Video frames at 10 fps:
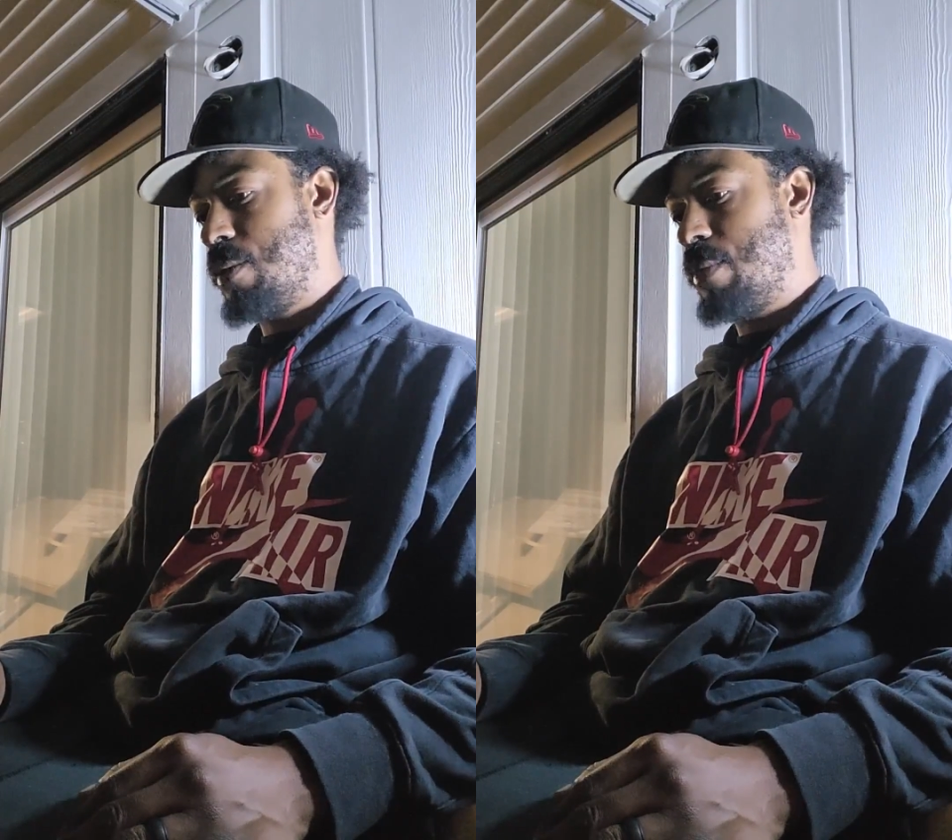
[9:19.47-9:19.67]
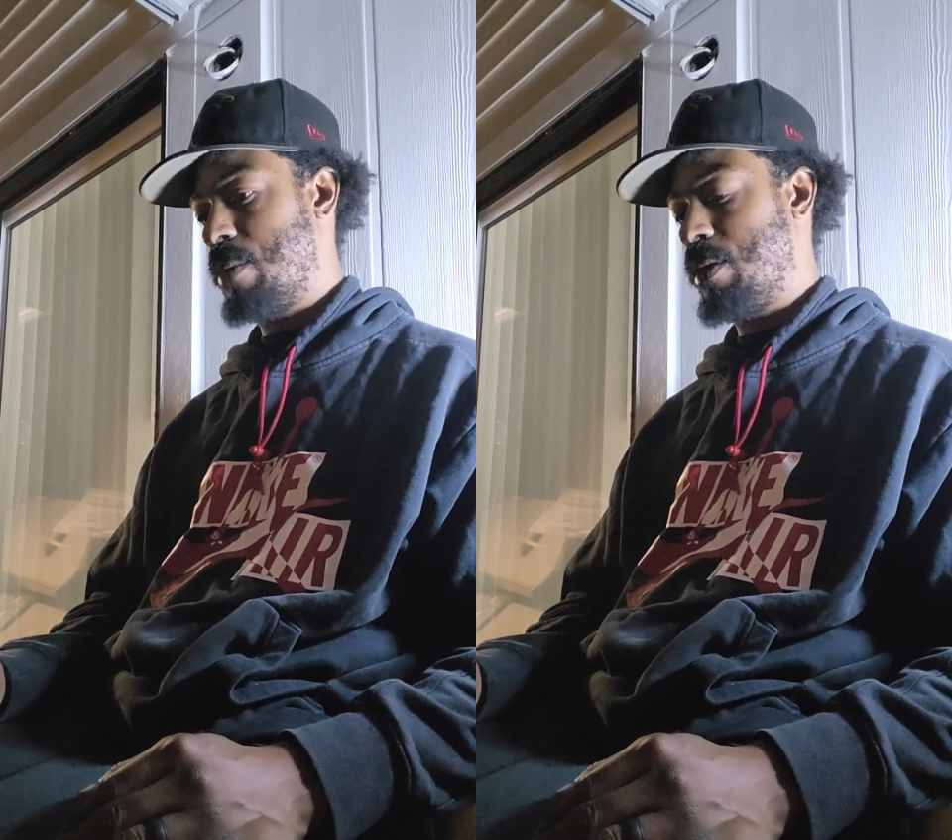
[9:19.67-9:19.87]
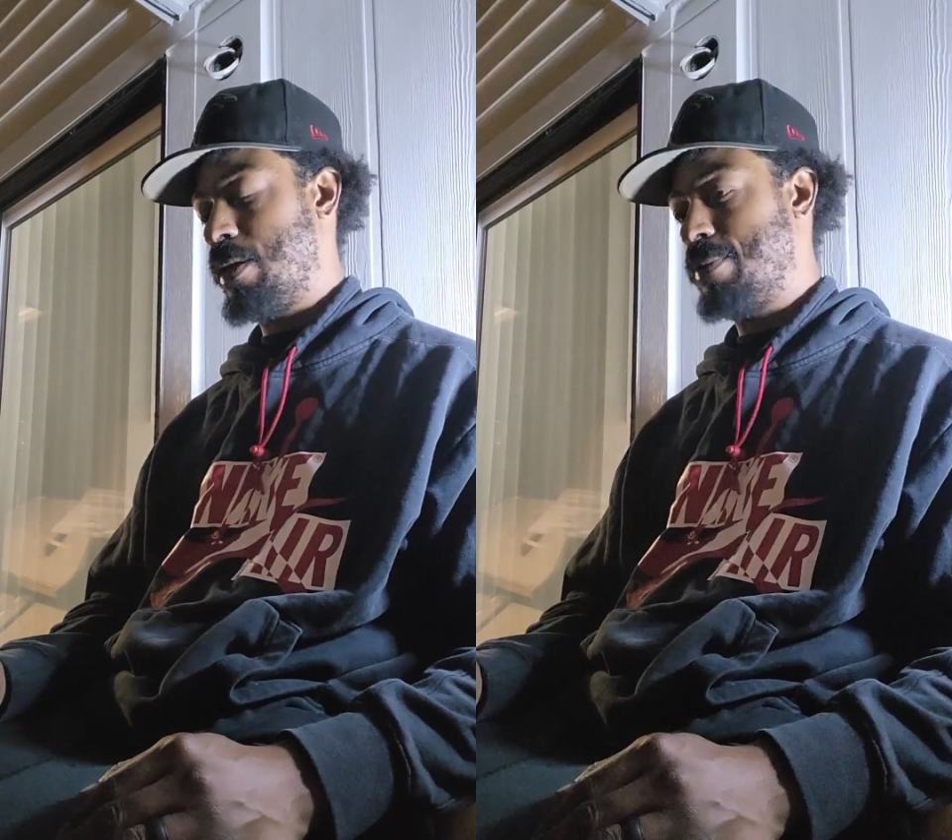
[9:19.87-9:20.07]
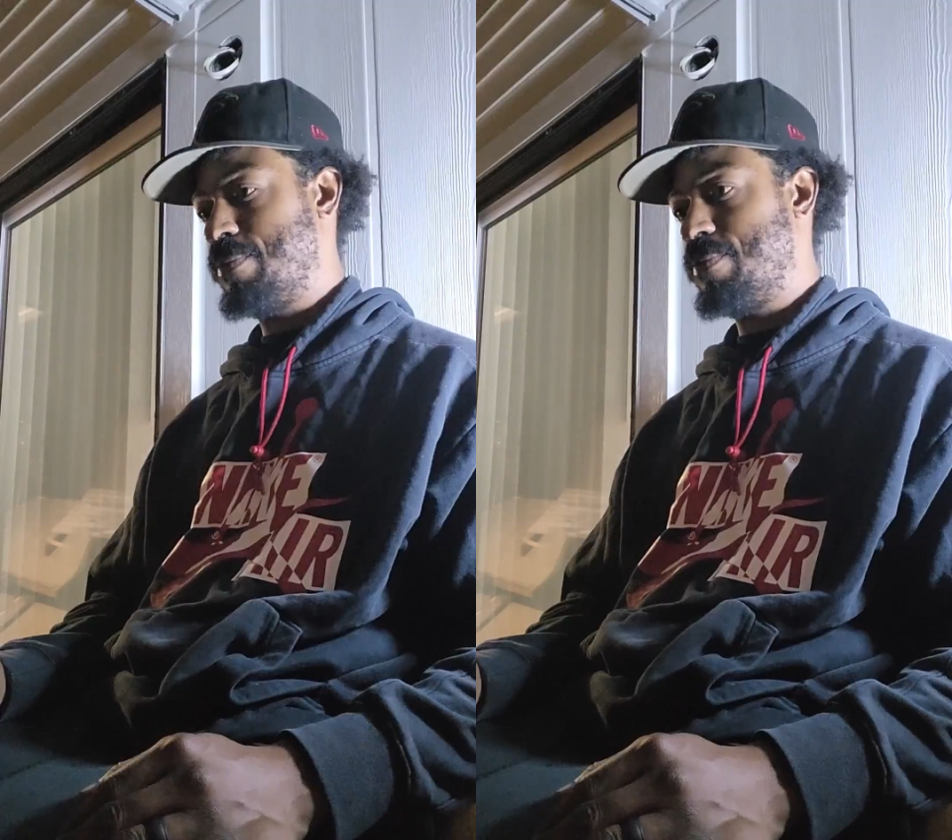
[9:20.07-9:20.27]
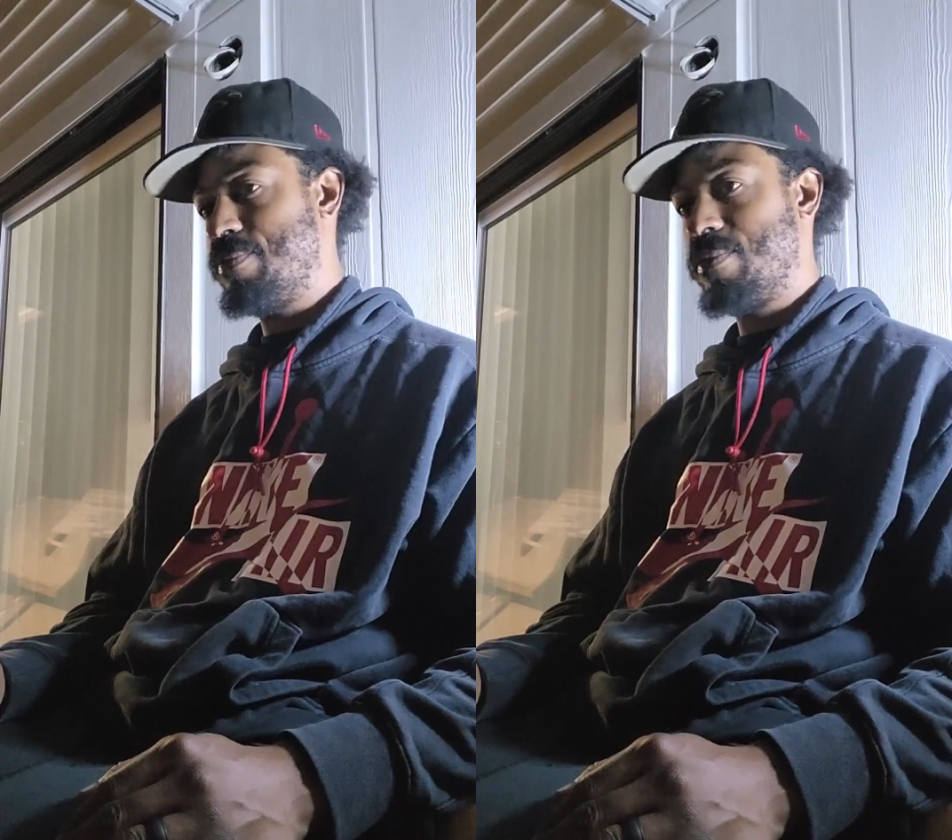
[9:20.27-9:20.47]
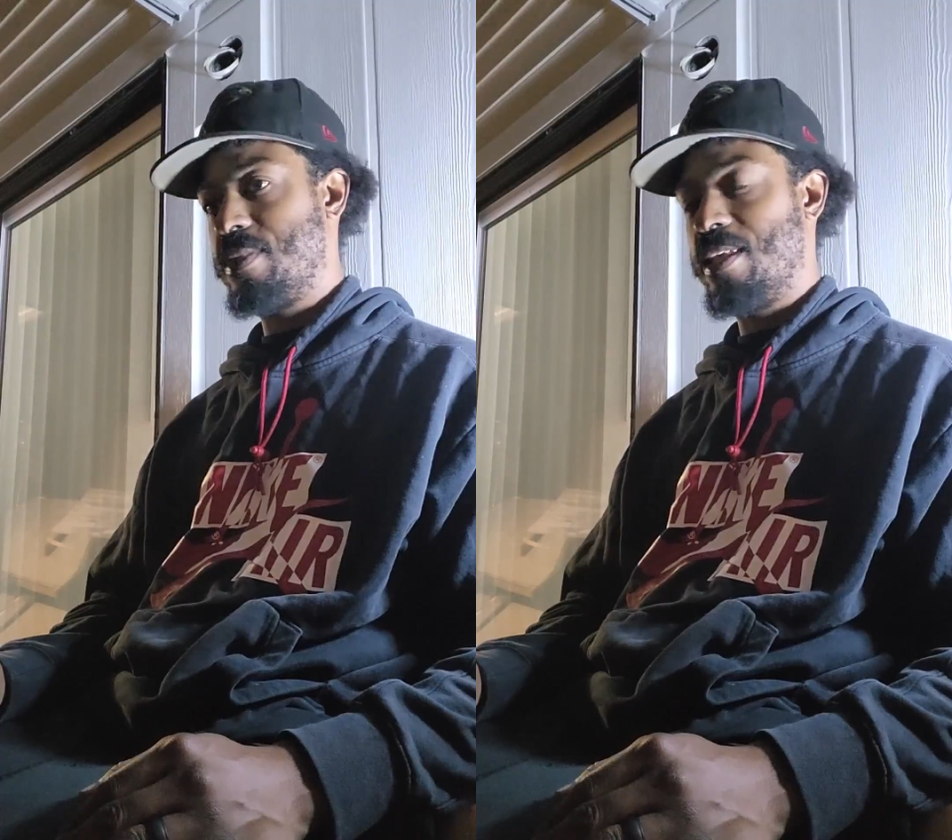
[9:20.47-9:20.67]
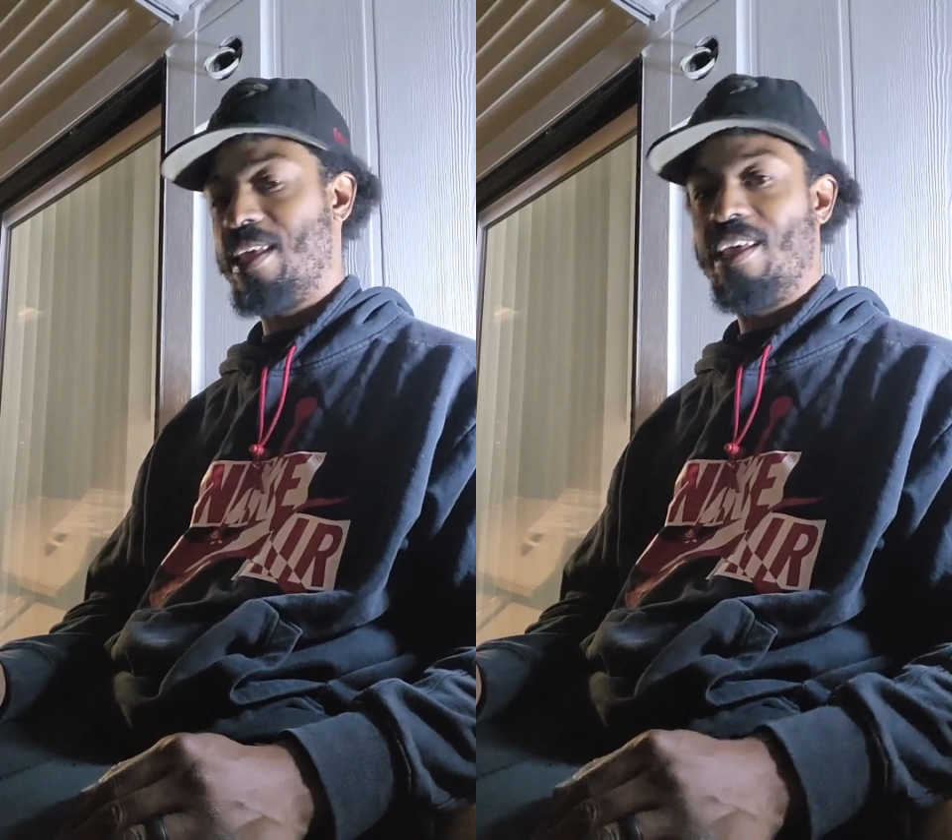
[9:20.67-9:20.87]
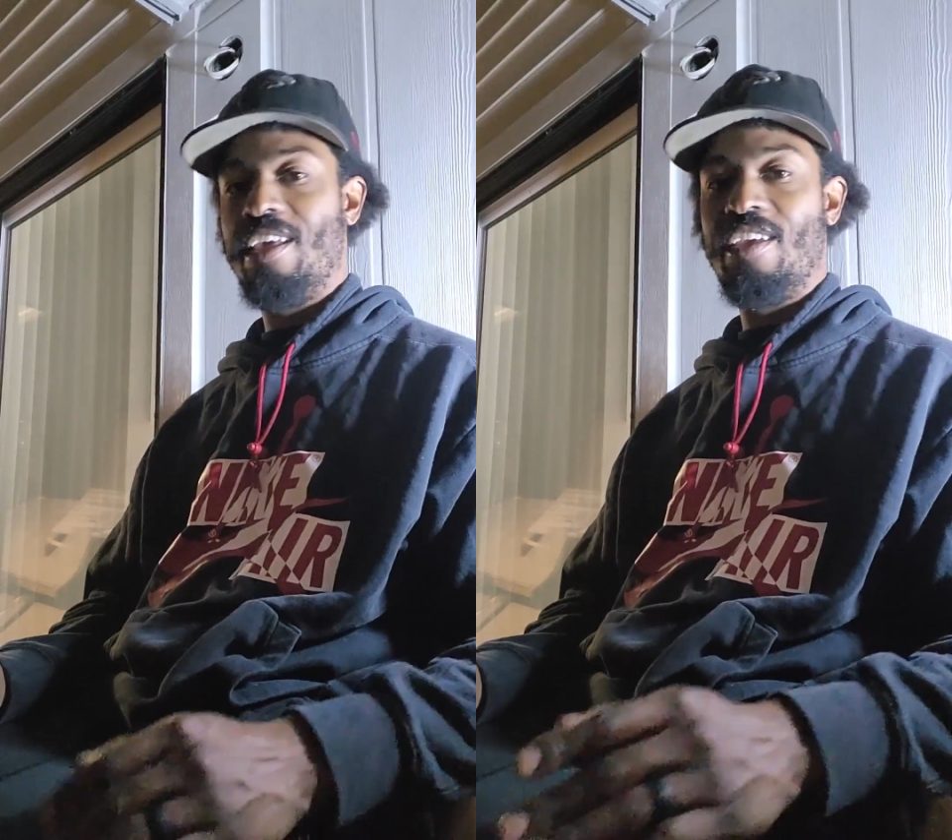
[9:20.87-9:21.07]
maybe,
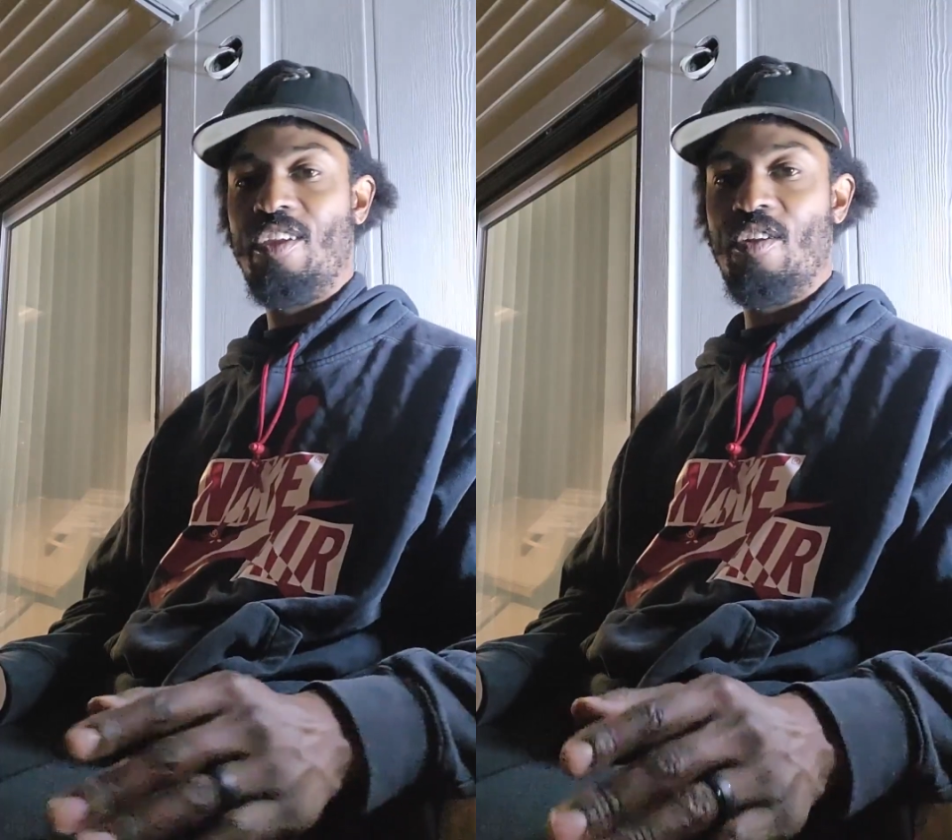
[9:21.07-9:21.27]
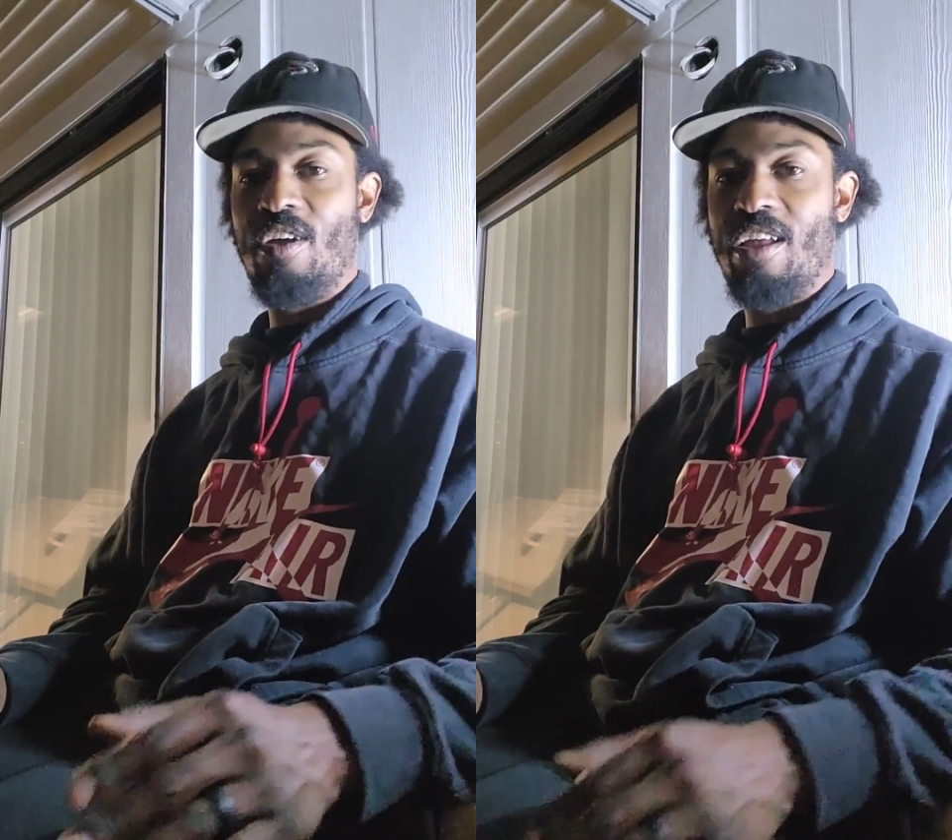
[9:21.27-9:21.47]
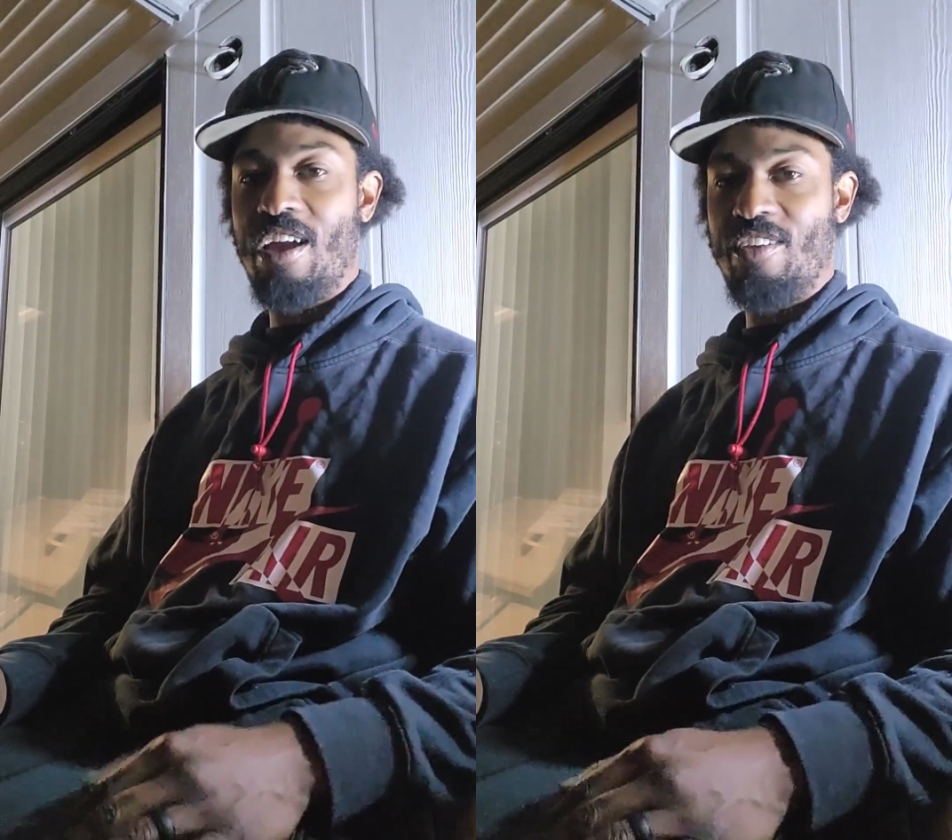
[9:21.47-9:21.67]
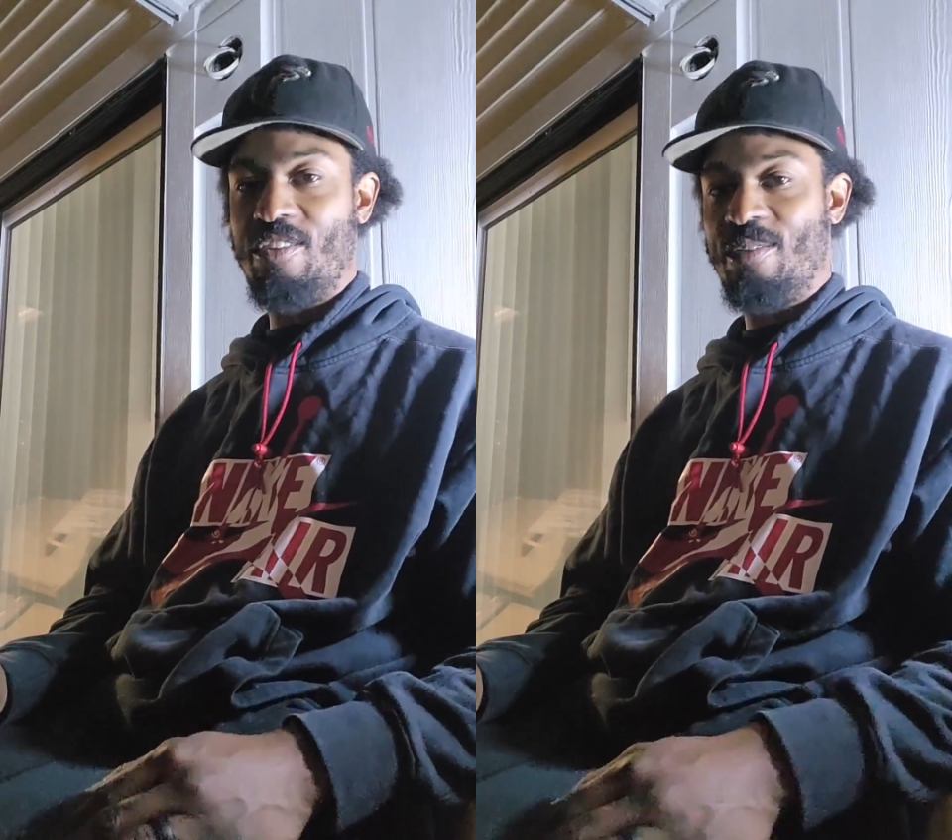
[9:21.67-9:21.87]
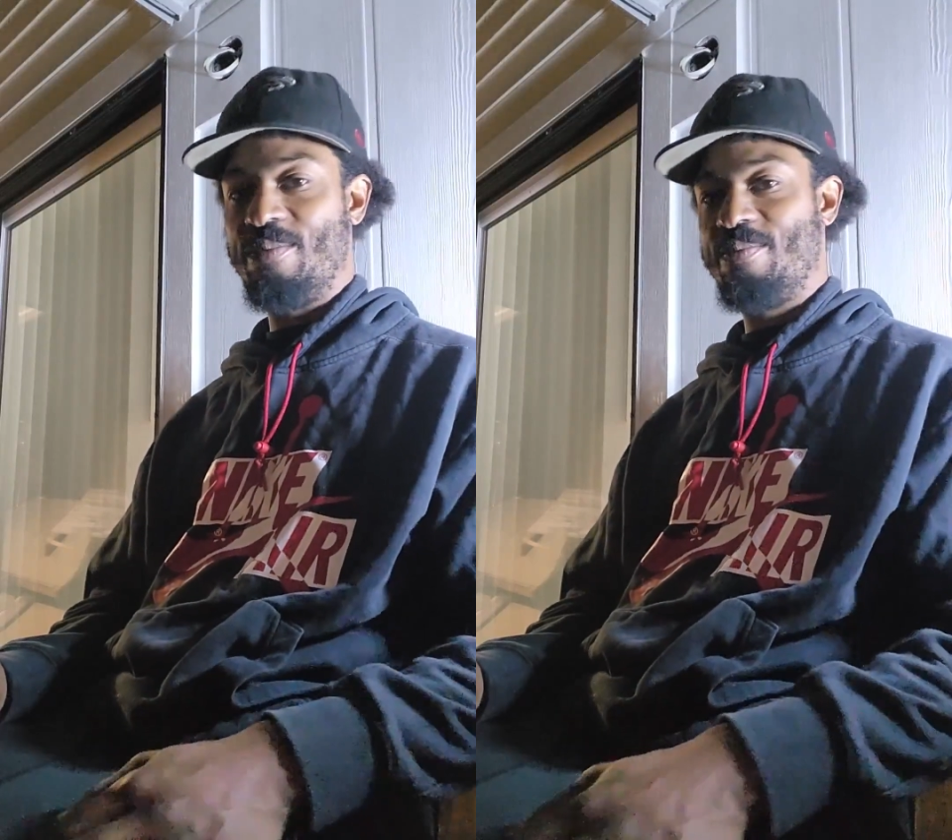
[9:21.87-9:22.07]
you know, I got you.